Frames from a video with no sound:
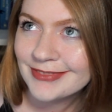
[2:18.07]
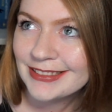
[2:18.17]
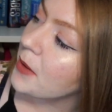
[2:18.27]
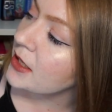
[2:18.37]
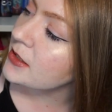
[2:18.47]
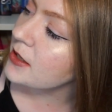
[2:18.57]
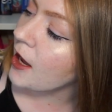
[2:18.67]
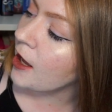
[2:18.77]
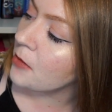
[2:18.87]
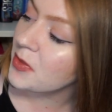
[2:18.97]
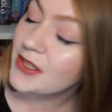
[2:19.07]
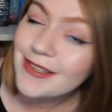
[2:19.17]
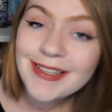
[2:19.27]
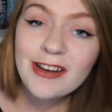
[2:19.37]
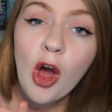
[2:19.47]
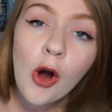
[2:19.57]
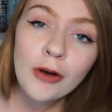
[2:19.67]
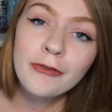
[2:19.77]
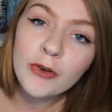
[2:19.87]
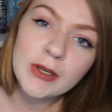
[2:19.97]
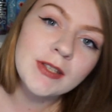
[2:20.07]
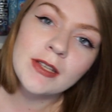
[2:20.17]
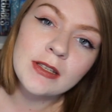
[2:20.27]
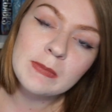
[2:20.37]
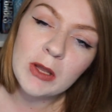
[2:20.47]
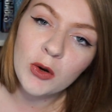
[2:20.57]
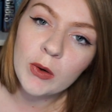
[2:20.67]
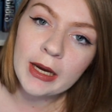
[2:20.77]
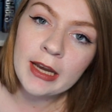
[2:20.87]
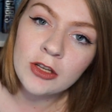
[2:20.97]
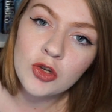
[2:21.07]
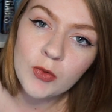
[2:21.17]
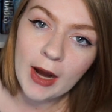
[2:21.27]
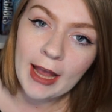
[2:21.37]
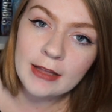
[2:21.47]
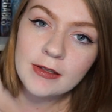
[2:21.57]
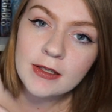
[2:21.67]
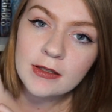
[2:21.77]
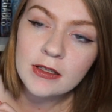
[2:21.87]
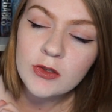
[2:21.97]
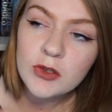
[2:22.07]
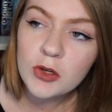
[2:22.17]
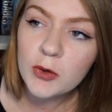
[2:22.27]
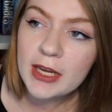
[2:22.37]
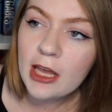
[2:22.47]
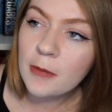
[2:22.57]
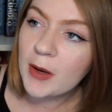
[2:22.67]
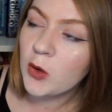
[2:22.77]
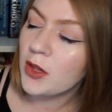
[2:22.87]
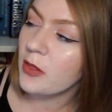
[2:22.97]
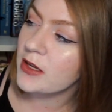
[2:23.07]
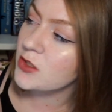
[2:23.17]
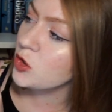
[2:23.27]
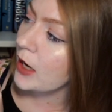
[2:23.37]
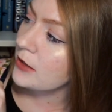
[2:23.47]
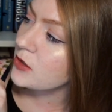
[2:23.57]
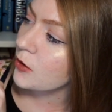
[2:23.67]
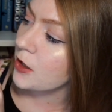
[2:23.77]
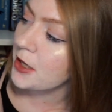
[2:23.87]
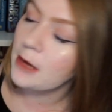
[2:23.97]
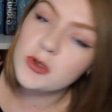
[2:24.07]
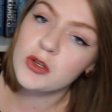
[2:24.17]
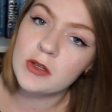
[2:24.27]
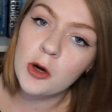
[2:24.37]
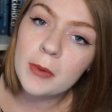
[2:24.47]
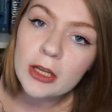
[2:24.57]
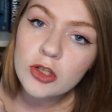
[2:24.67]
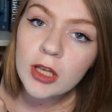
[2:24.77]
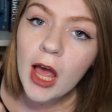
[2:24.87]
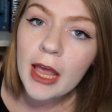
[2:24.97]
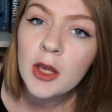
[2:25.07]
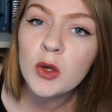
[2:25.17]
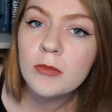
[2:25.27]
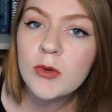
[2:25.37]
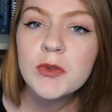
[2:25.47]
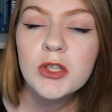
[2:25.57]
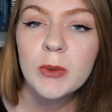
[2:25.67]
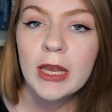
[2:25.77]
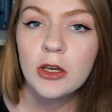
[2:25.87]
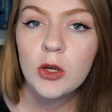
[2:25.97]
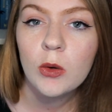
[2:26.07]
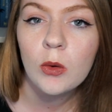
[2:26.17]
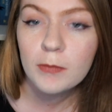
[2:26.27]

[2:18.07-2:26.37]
But this is an Own Voices middle grade trans story about this trans girl named Zenobia July who moves to a new